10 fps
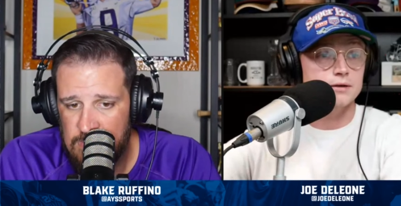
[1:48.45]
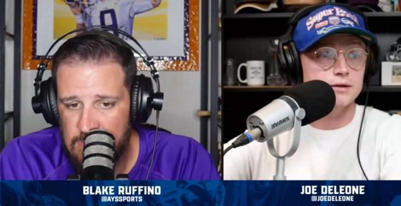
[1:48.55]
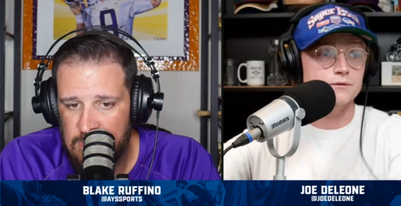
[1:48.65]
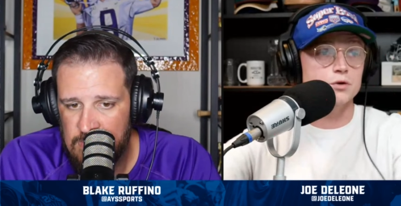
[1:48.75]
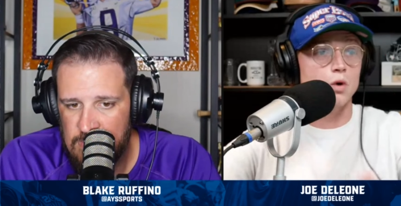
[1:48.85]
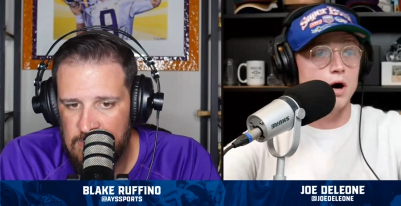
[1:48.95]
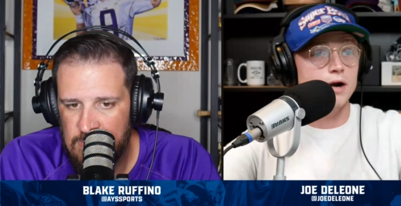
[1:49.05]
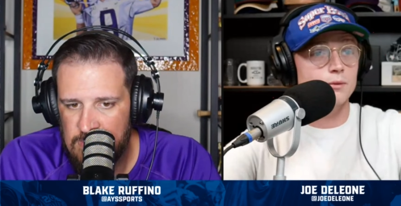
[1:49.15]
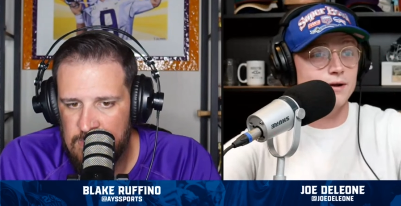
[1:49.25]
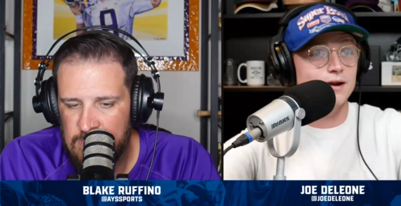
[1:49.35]
Speaker 1: If you want to
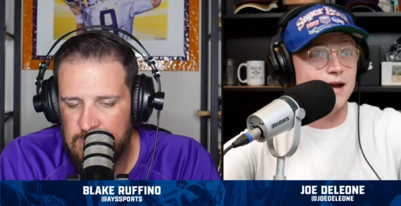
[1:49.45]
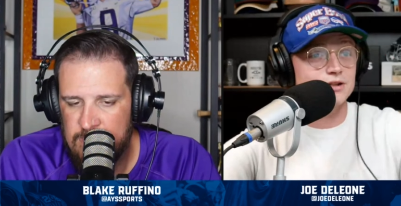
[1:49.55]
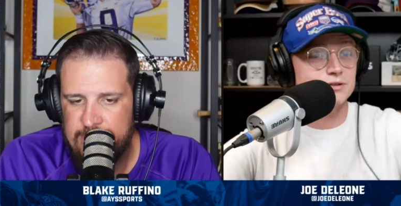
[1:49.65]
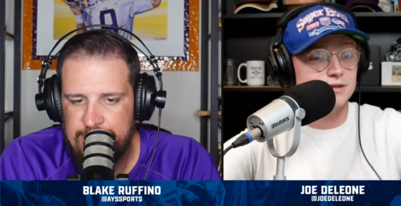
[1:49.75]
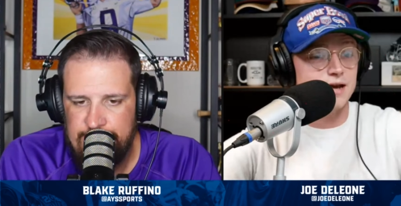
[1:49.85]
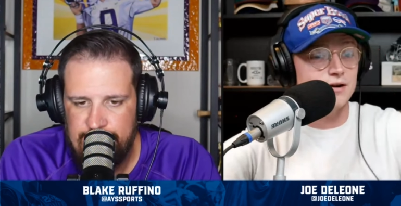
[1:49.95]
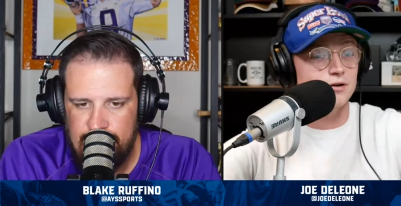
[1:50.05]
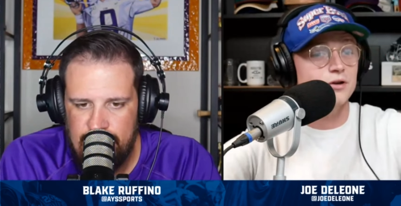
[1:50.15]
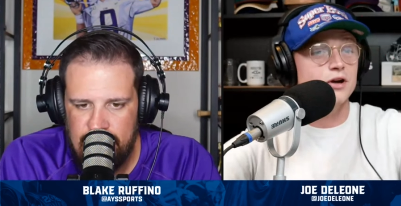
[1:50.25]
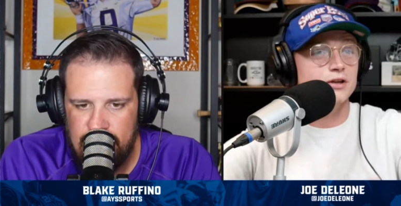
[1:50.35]
win a national
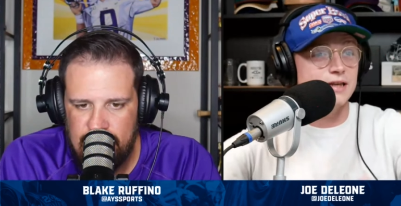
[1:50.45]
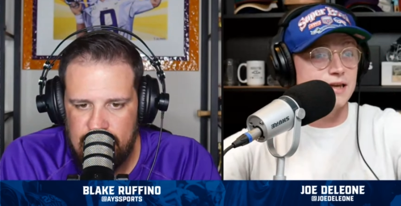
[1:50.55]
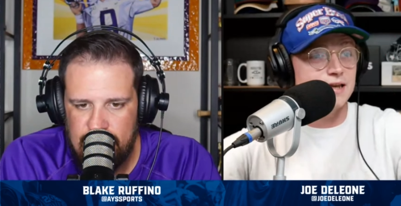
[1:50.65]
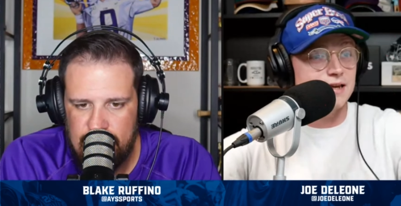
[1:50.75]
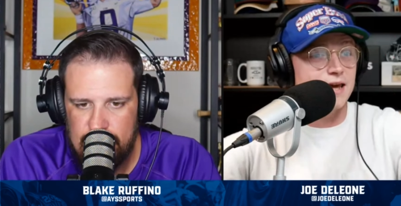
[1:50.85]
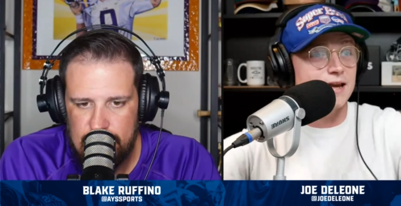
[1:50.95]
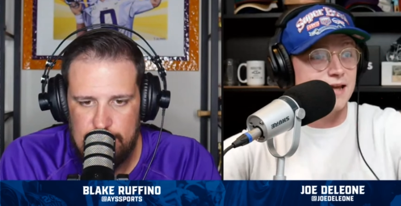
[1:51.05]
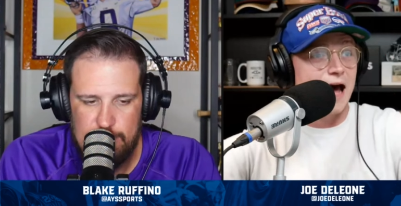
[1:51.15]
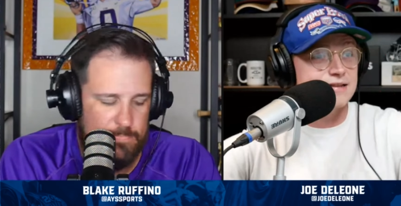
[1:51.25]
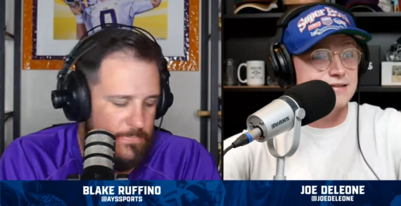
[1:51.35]
title you need to get
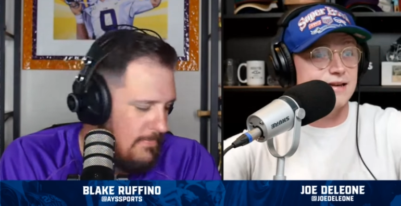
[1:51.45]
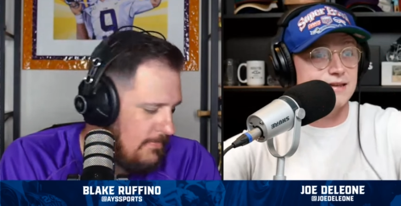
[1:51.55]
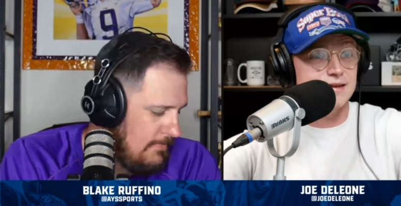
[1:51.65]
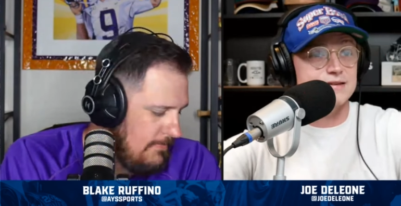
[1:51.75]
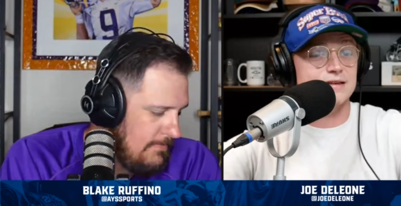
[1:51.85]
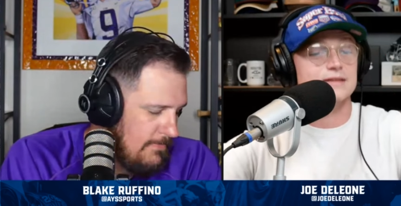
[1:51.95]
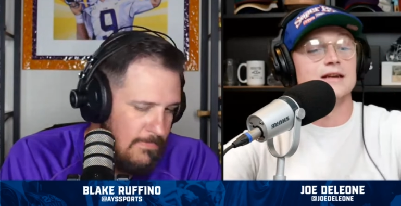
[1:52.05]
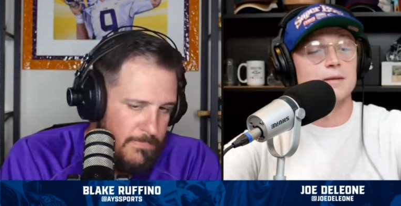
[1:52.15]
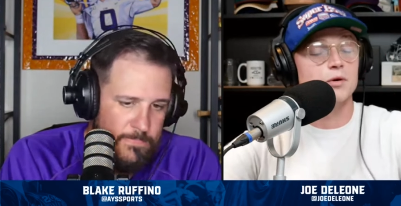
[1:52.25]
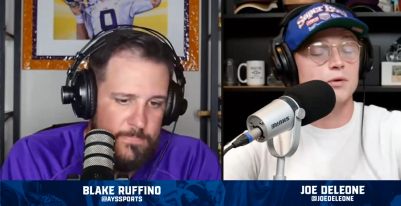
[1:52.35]
guys like this, like the
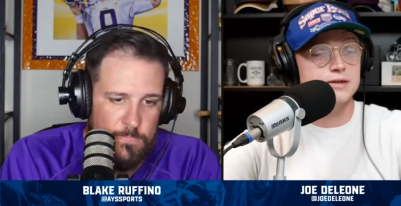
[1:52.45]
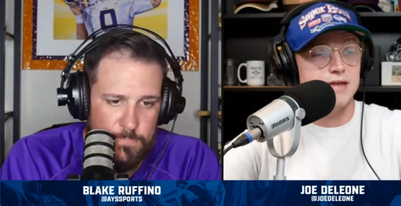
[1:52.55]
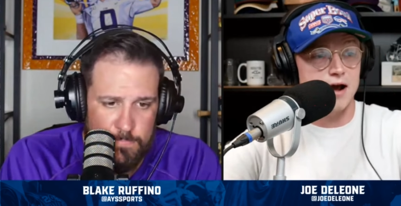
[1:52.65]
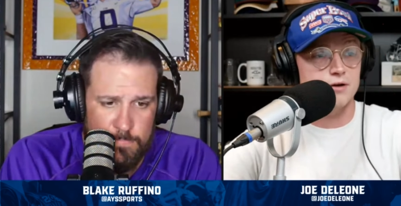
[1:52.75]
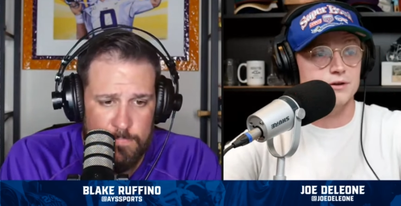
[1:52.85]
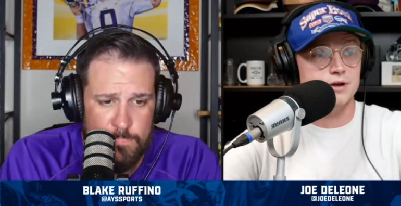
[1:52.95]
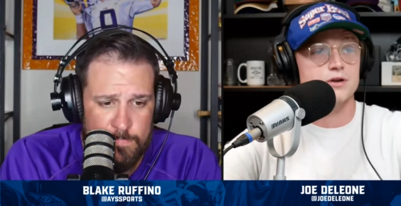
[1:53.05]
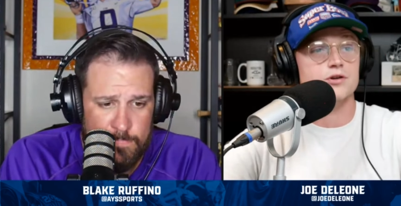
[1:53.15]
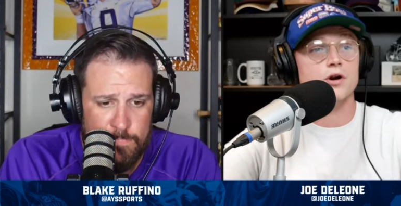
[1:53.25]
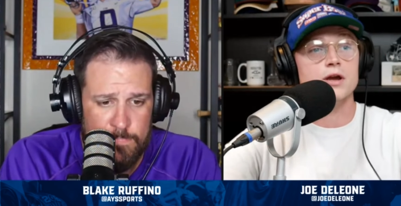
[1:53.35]
number one tackle in the
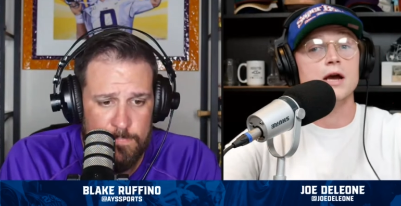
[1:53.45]
country,